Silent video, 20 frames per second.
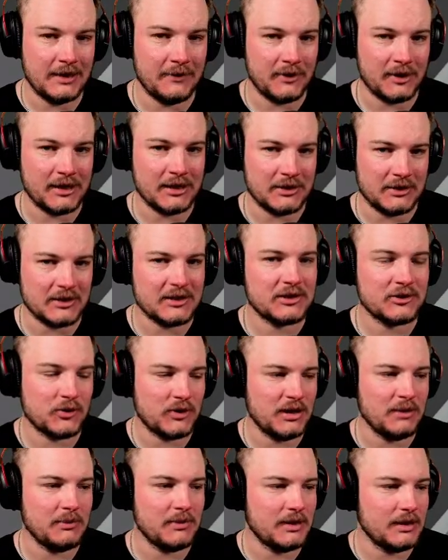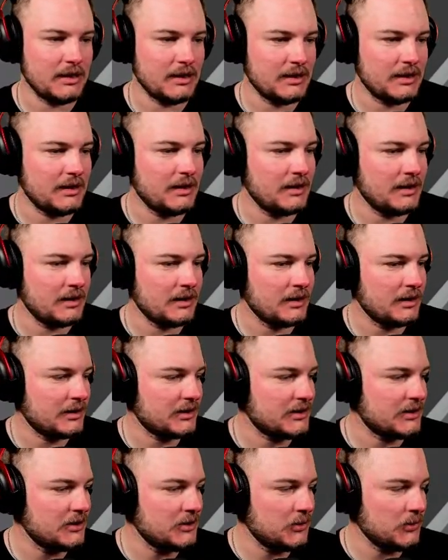Kindle stream, and there's
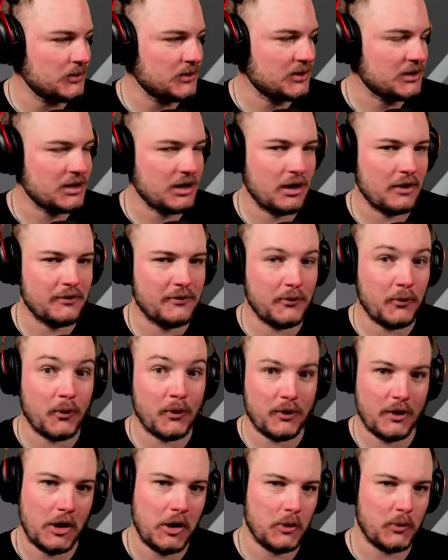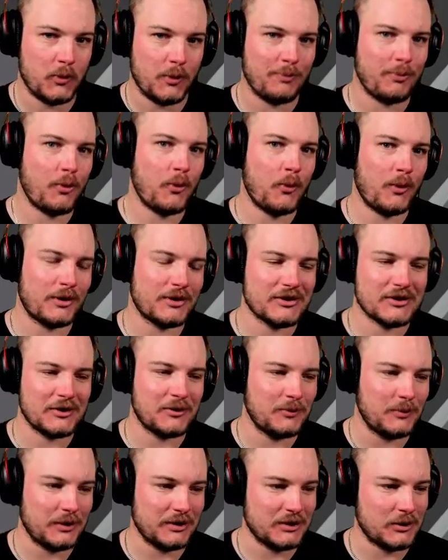no scuff or reports on
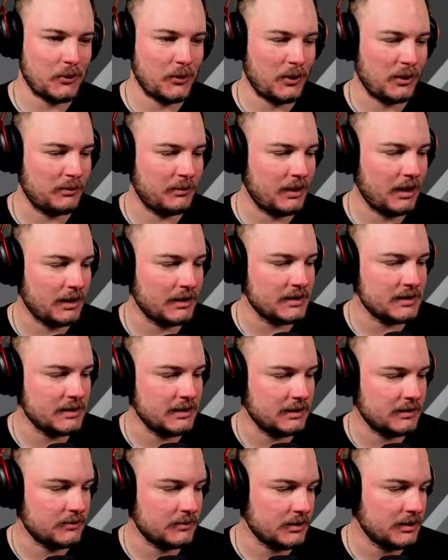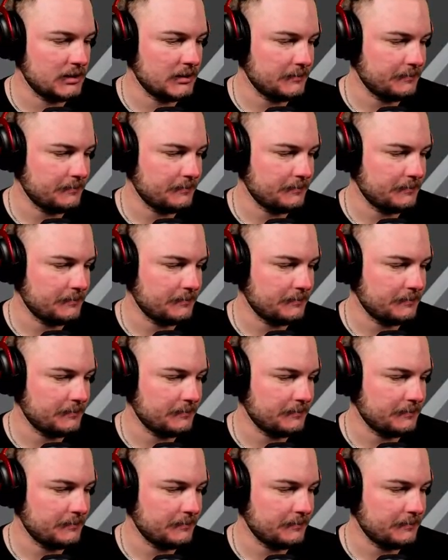what's going on behind the scenes, right?